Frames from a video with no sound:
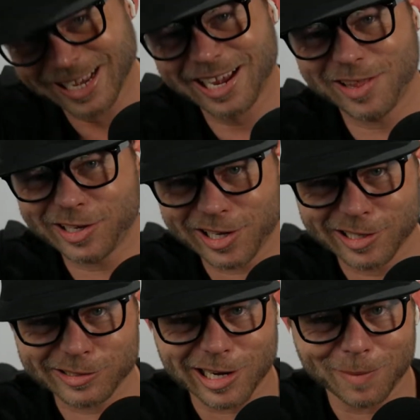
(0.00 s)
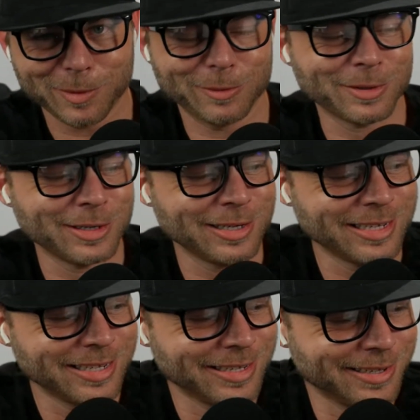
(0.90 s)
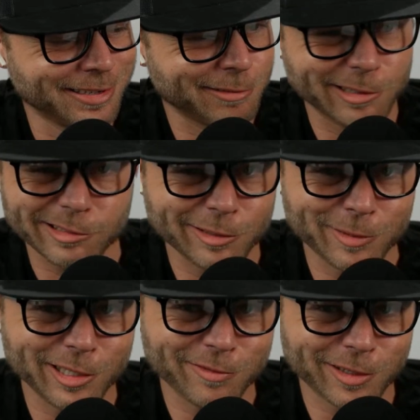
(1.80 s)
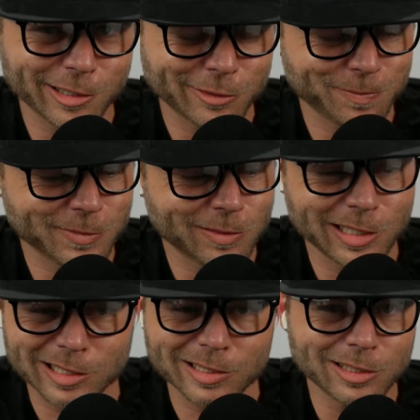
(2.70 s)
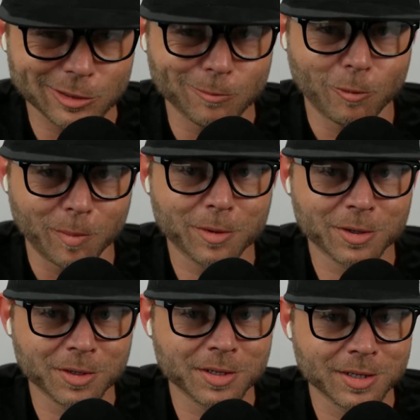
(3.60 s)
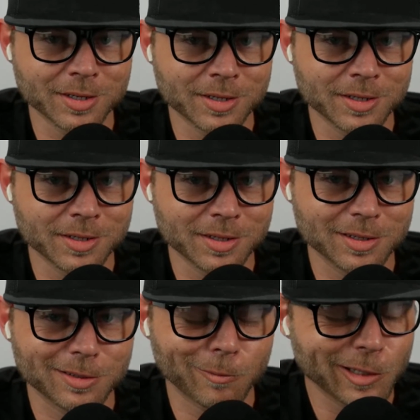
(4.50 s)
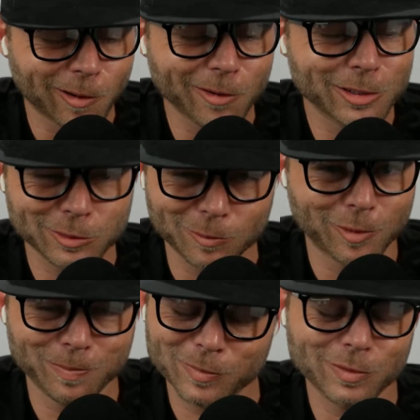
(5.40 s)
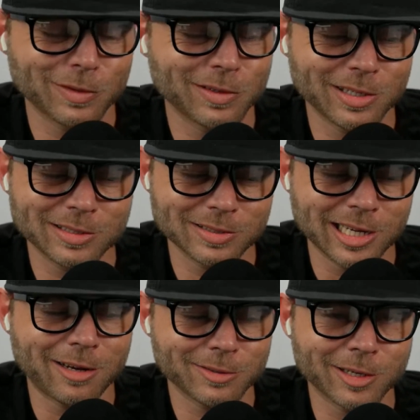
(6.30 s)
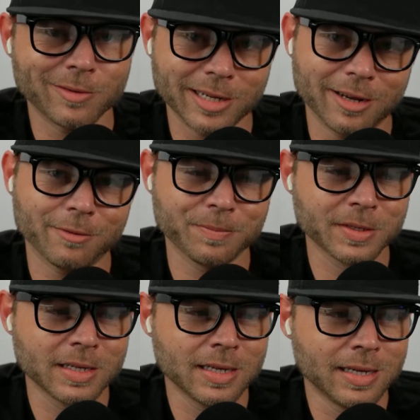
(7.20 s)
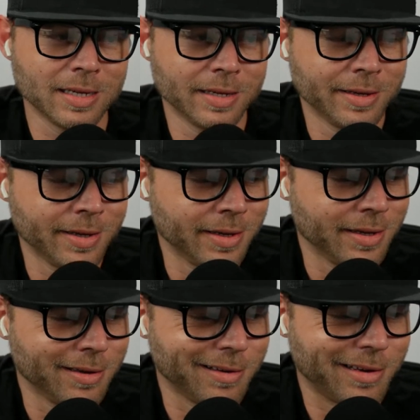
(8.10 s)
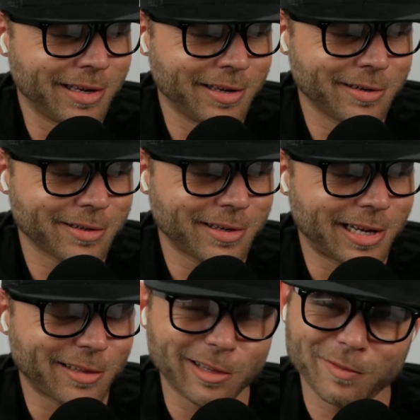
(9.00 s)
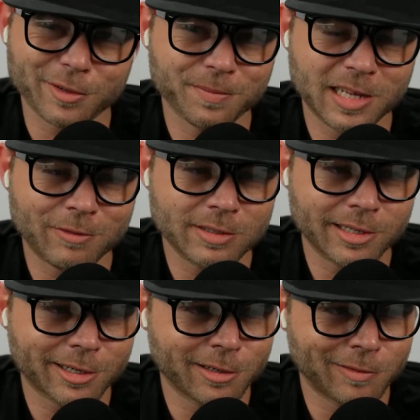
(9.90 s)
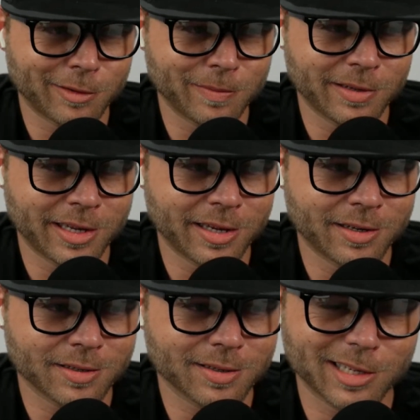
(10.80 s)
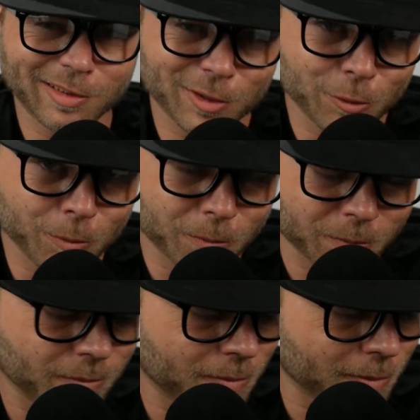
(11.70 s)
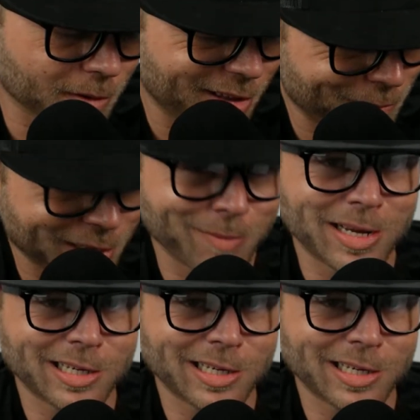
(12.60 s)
They can't stop you. There's too many of us. This is the swarm. We are the swarm. This is how it's going down. And I love it. Every second of it. And if you have been in my